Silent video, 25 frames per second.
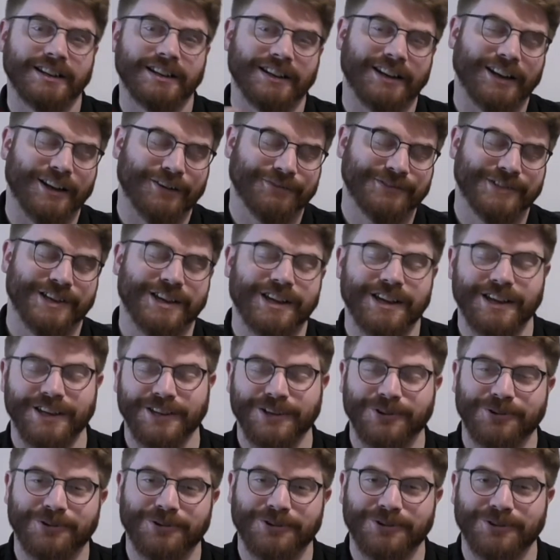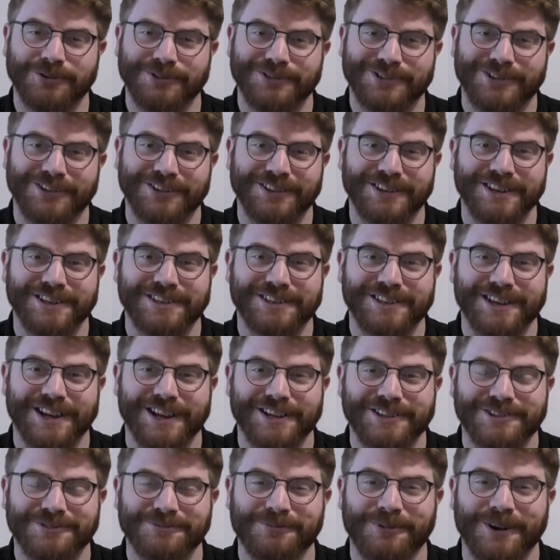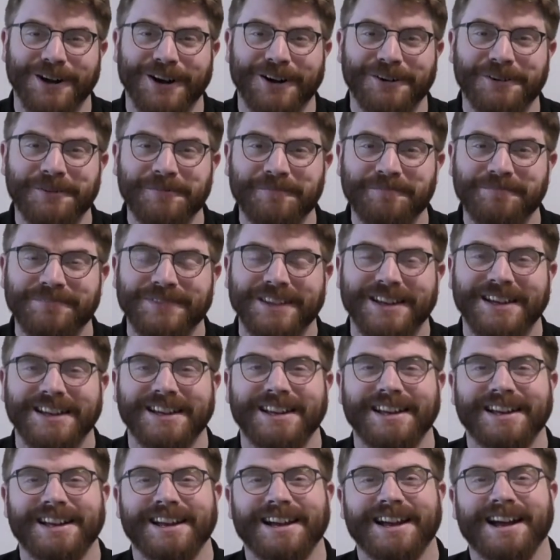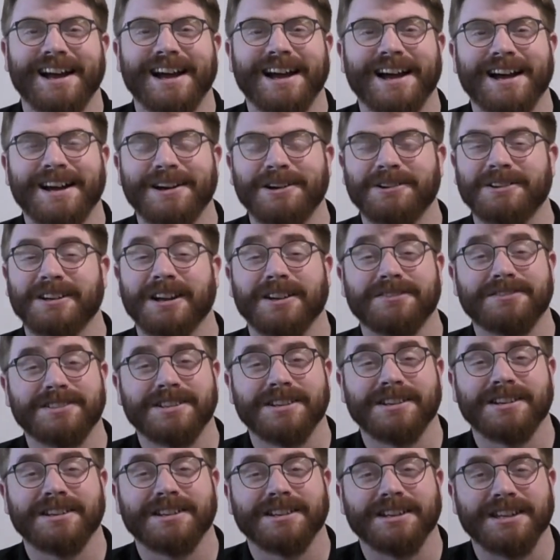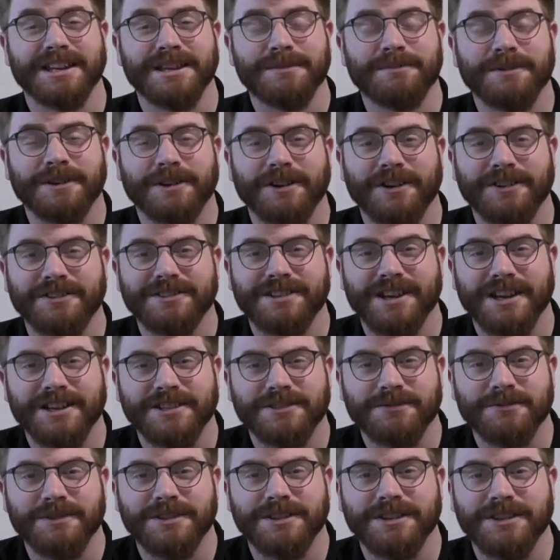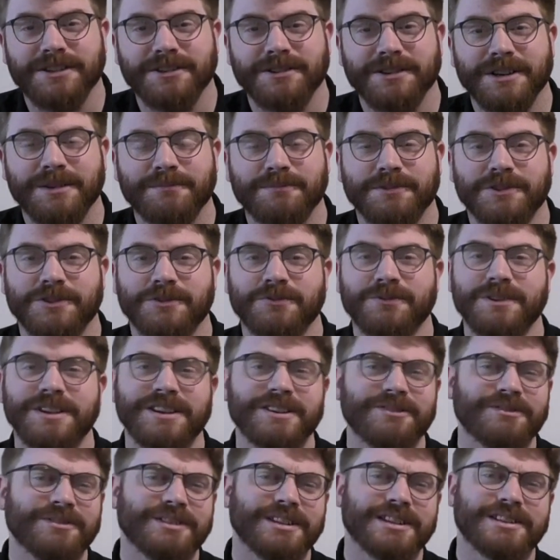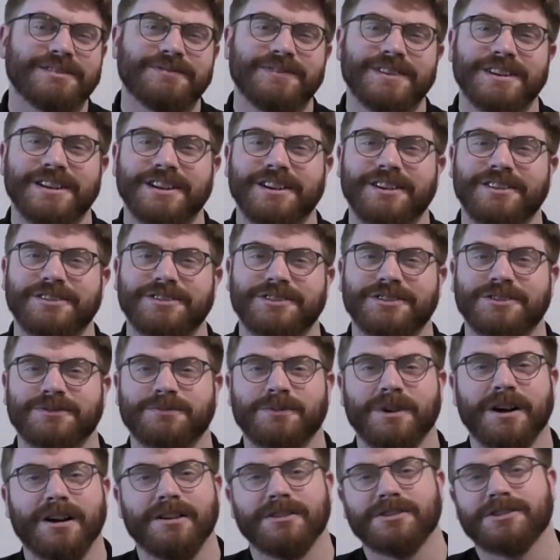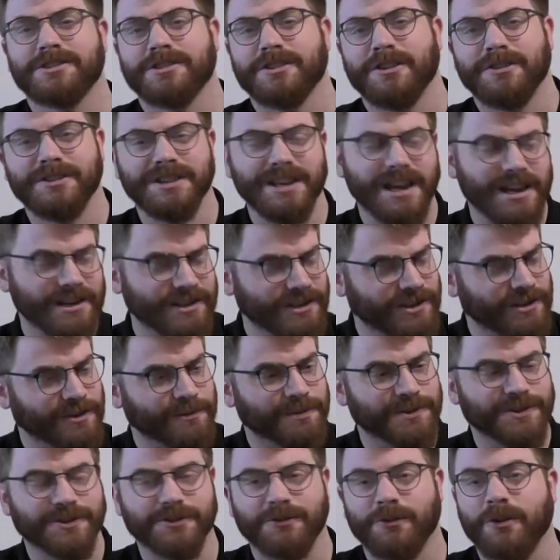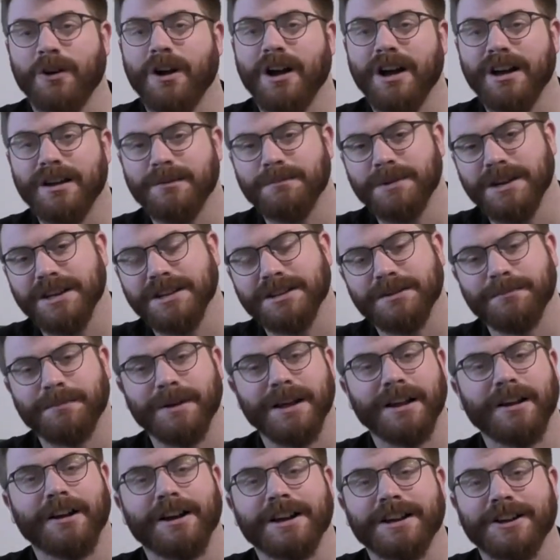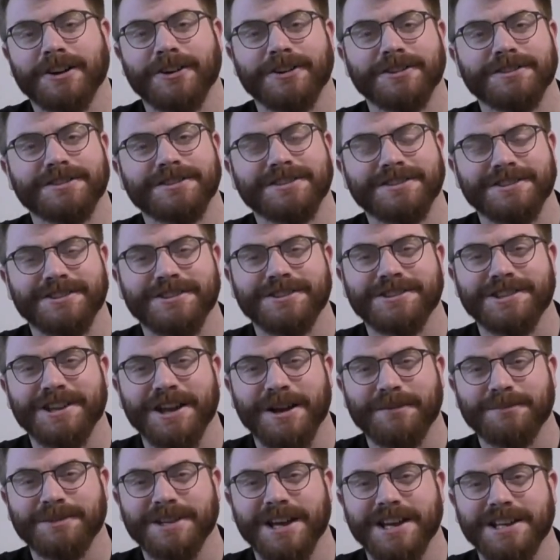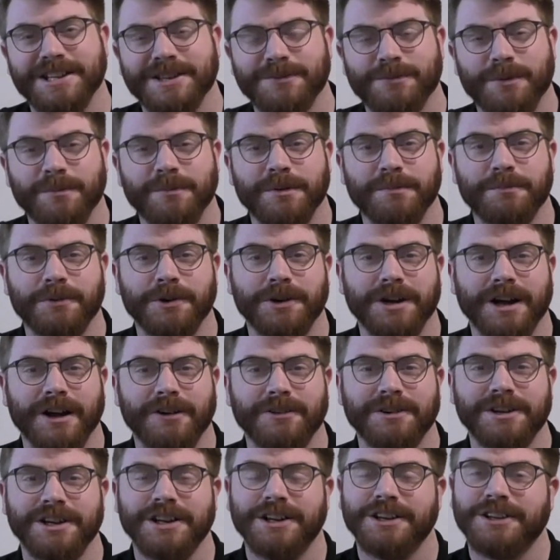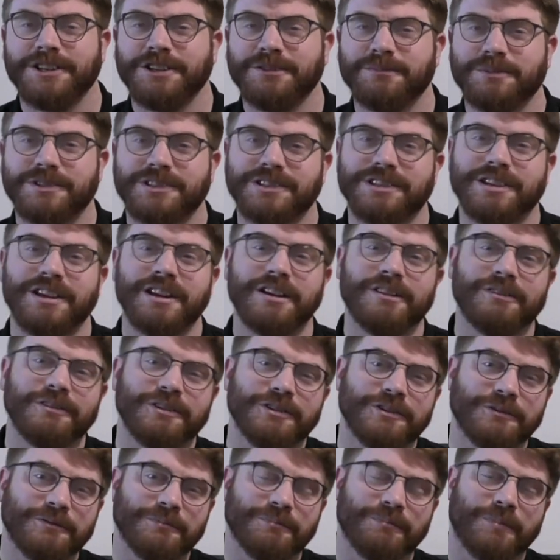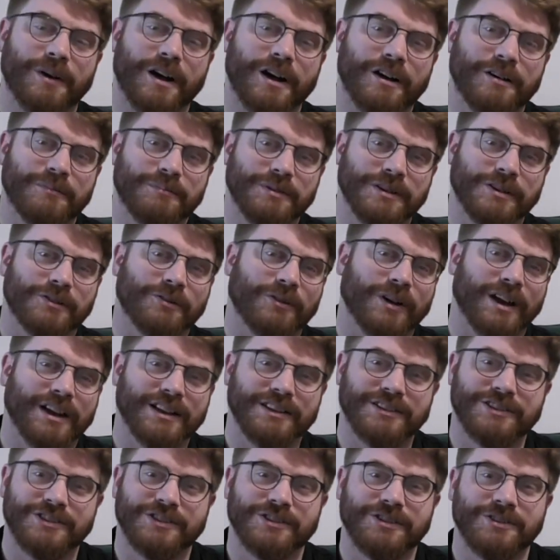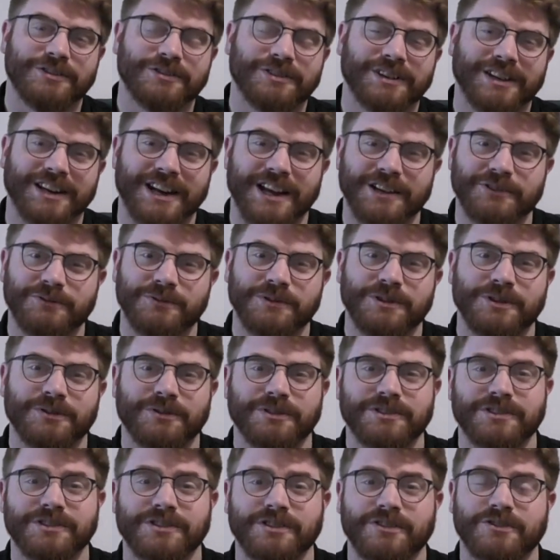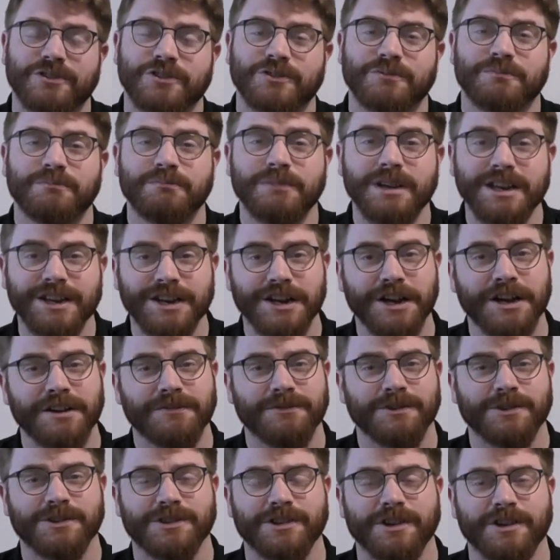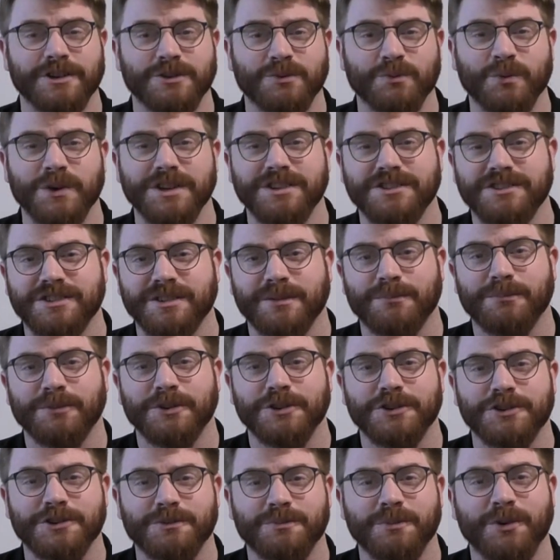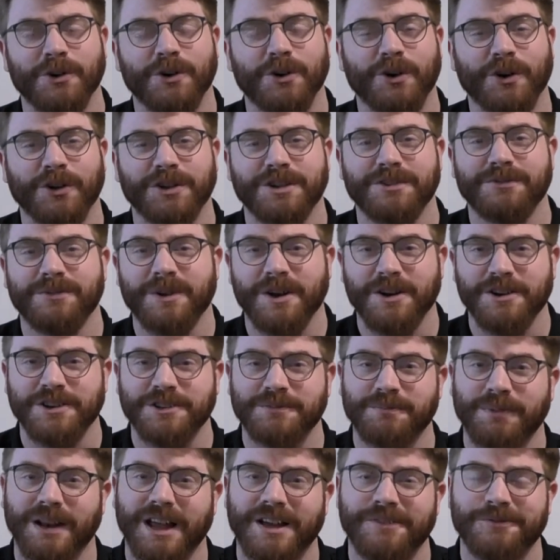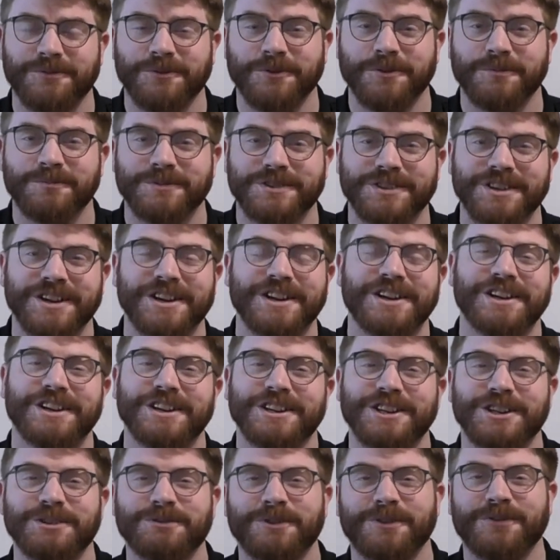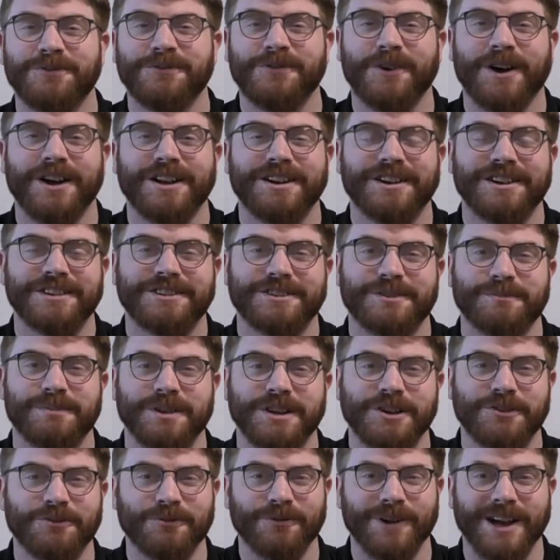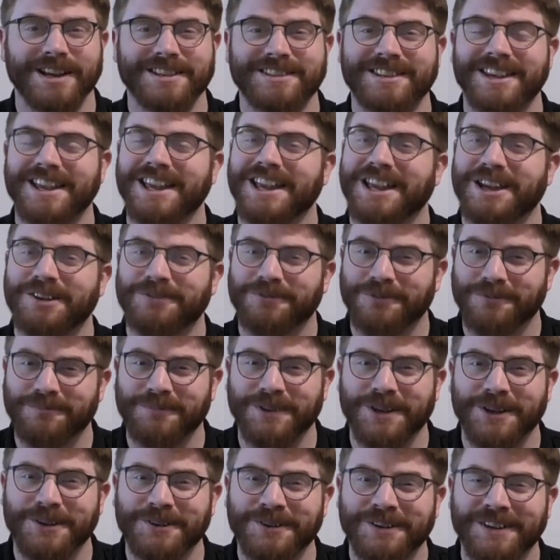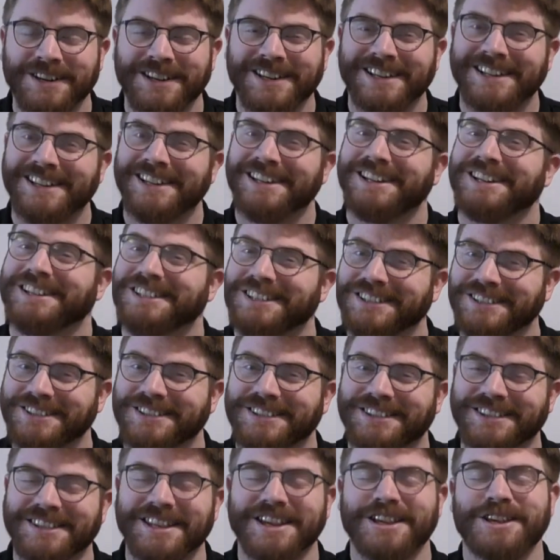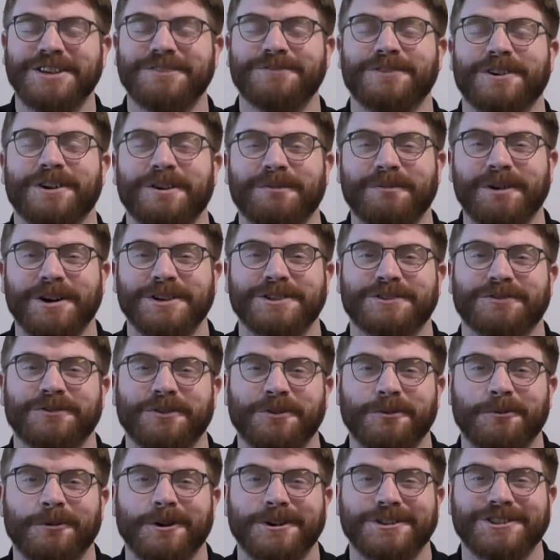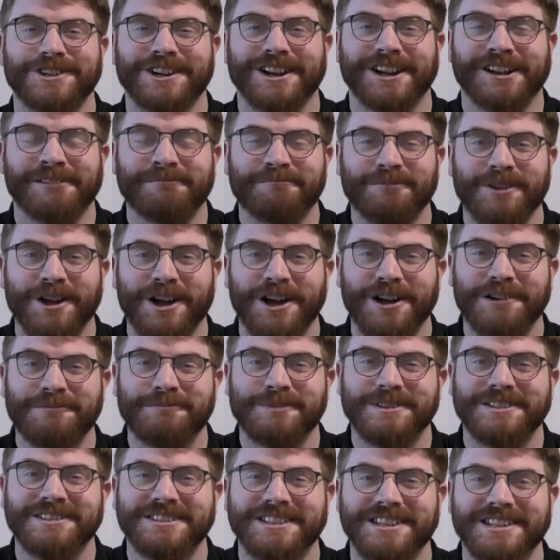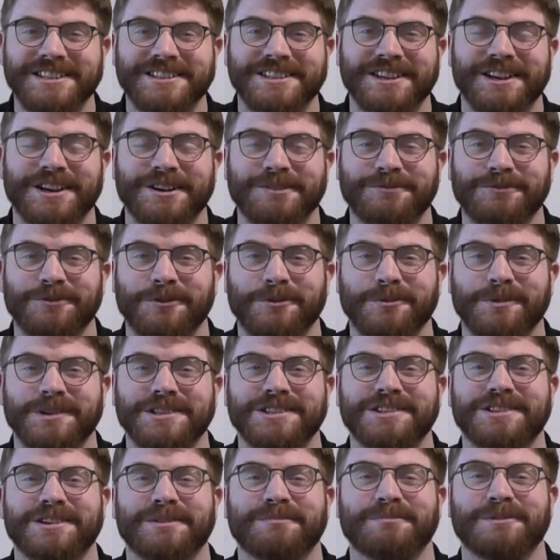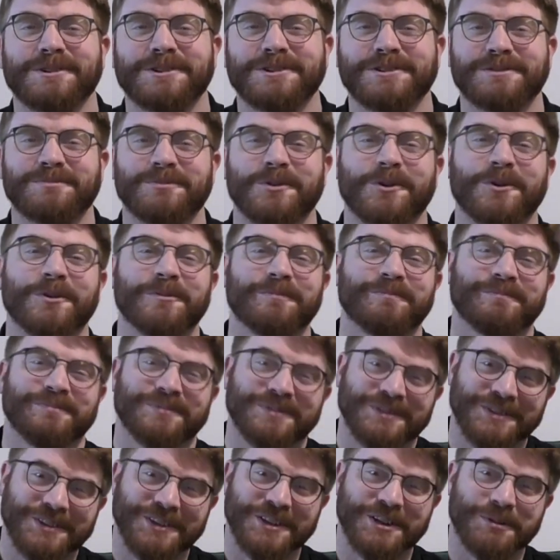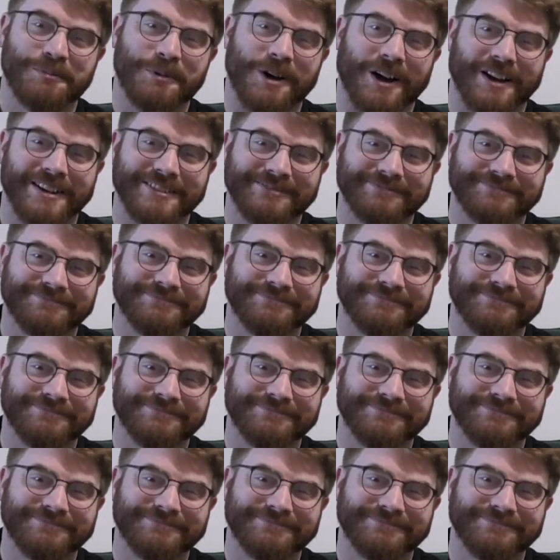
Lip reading: Love to hear your thoughts on this as well. I'd love to keep in contact with you in between all these videos as well. So yes, subscribe, hit the bell icon so you stay updated when we put out new material, but it'd be great to connect with you on social media. If you search Win Some Loosemore on the various platforms, you will find us. It'd be great to hear from you. Thank you very much for watching. I've been Dieter for Win Some Loosemore. Goodbye.